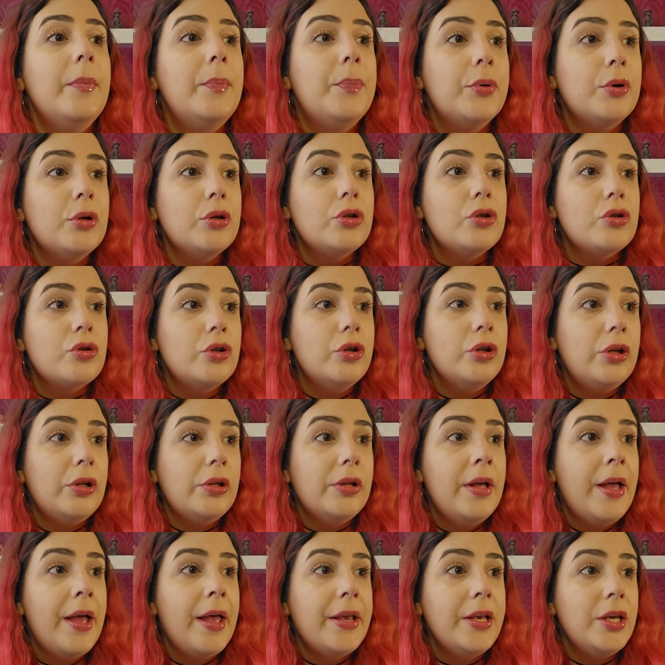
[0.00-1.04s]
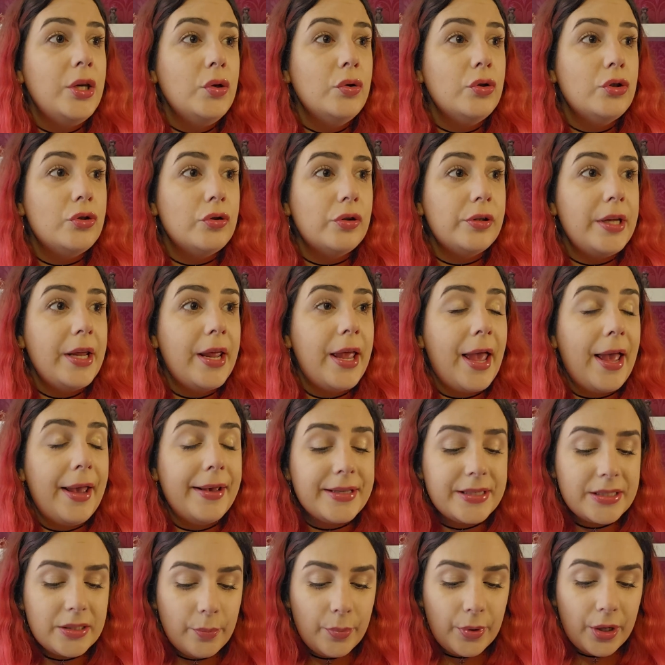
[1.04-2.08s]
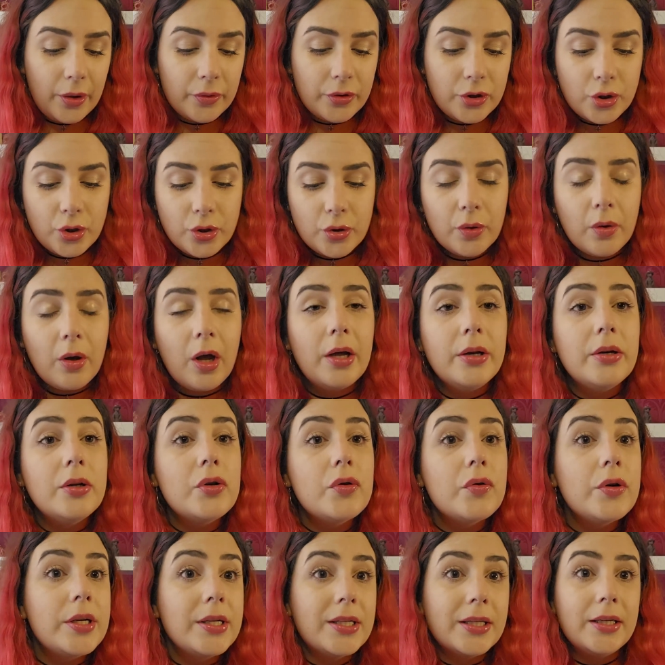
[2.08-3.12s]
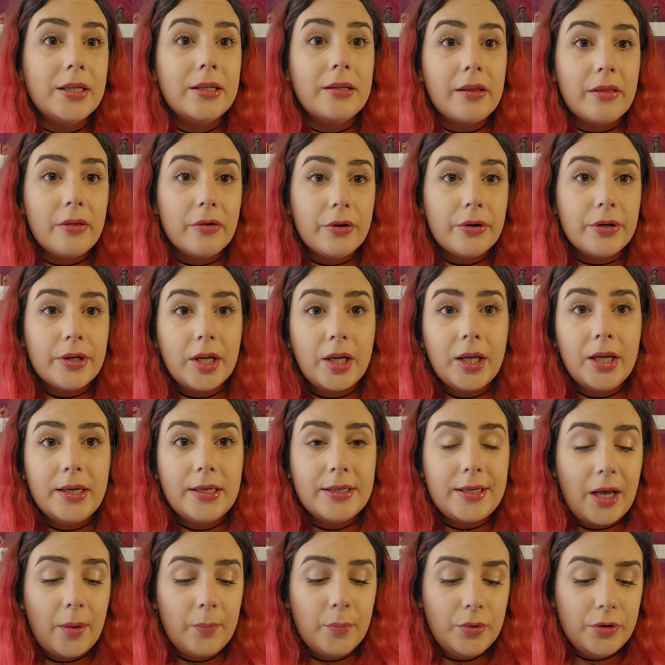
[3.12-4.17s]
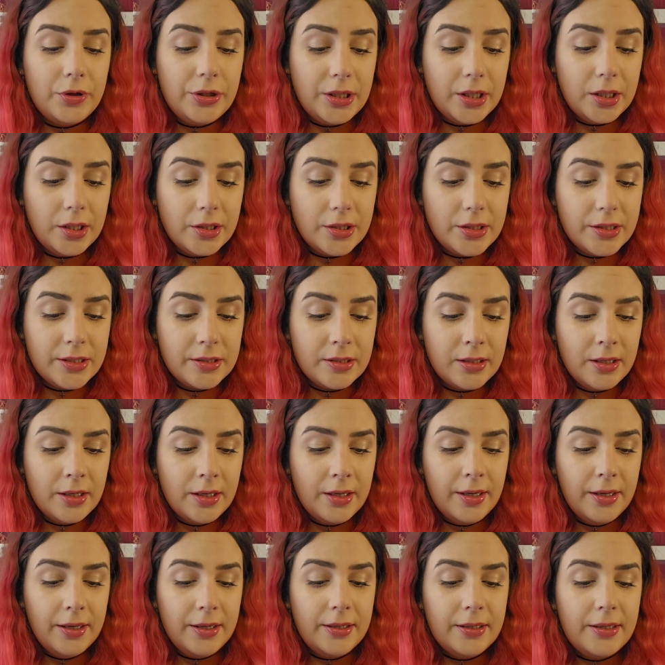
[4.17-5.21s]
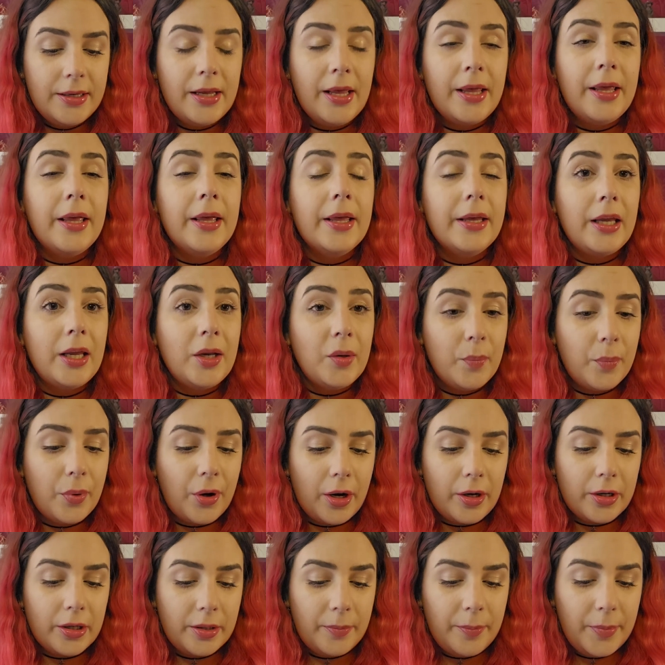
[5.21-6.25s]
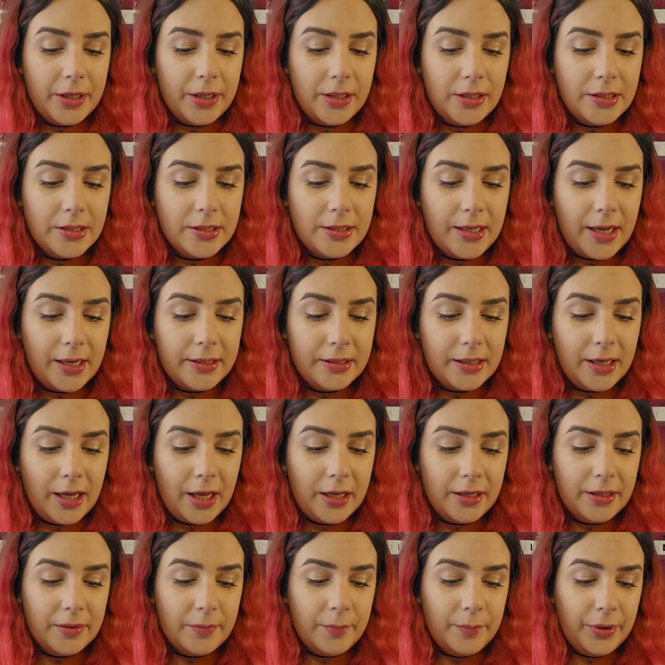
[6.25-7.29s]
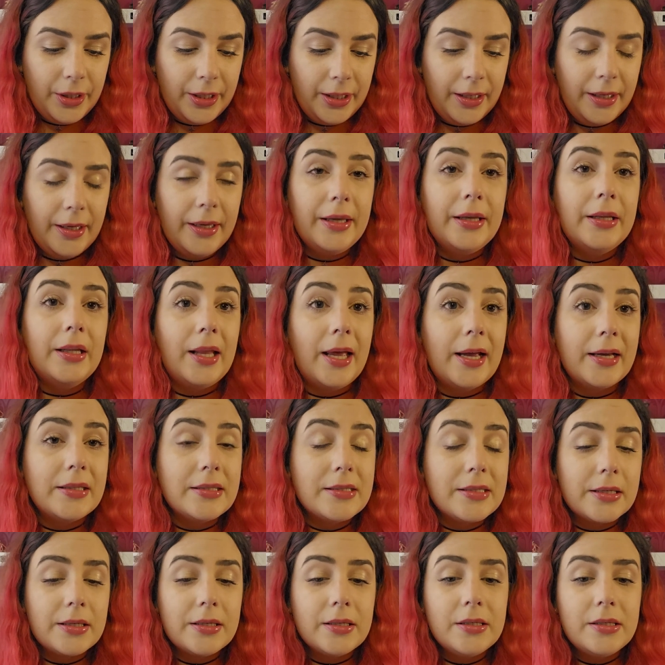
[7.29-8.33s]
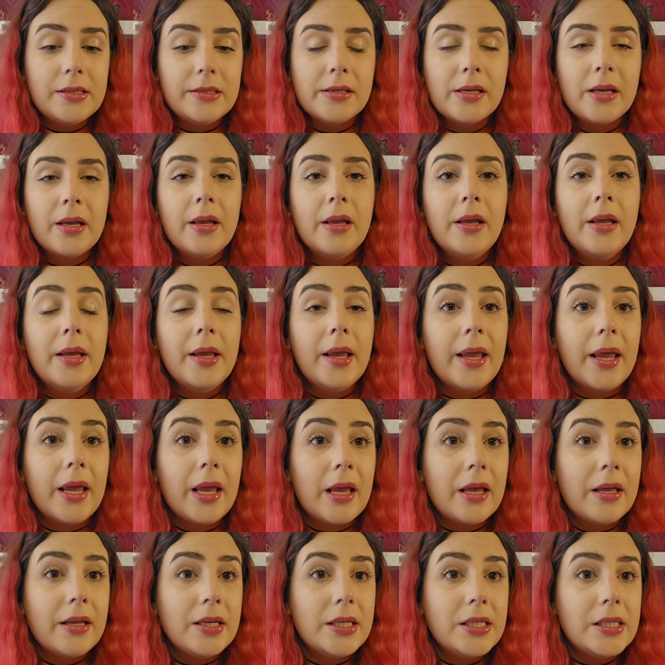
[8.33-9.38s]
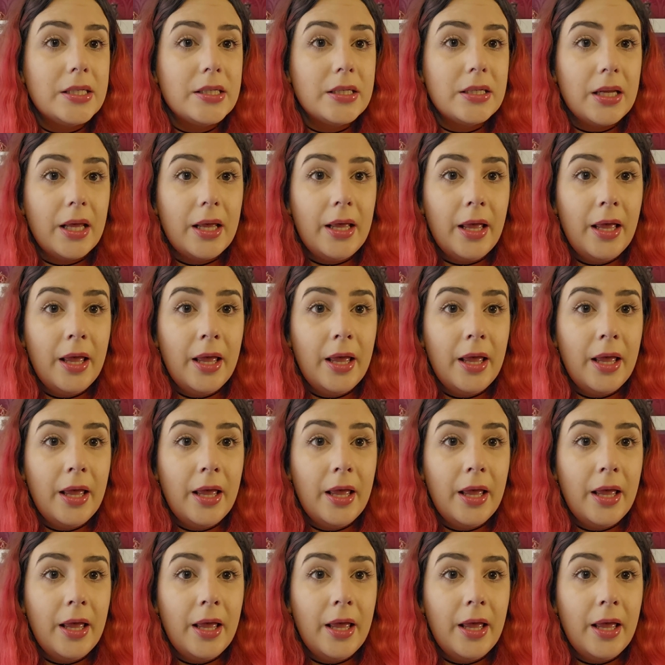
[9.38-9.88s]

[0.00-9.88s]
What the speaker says: Portugal usually has about 230 deputies in Parliament that can be elected, and